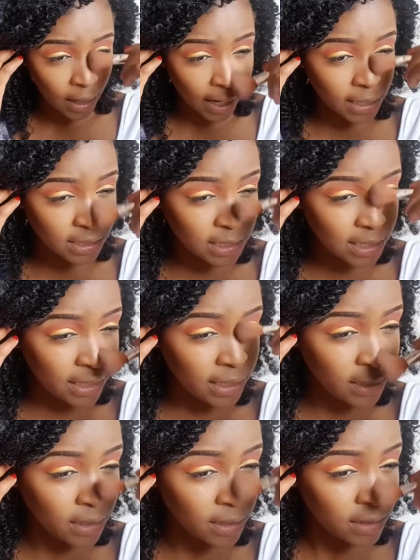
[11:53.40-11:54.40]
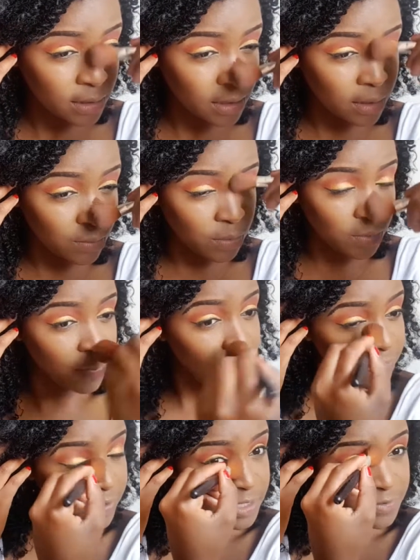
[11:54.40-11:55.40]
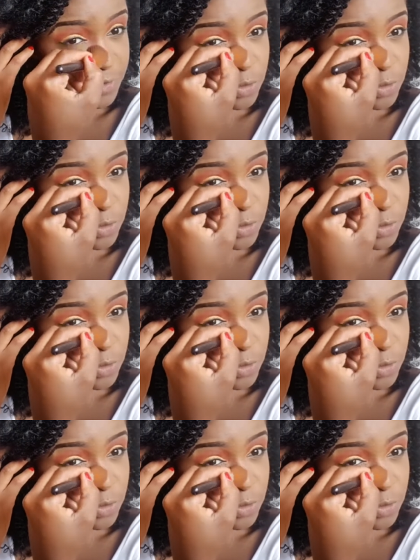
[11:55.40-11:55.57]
Ideally it would be perfect if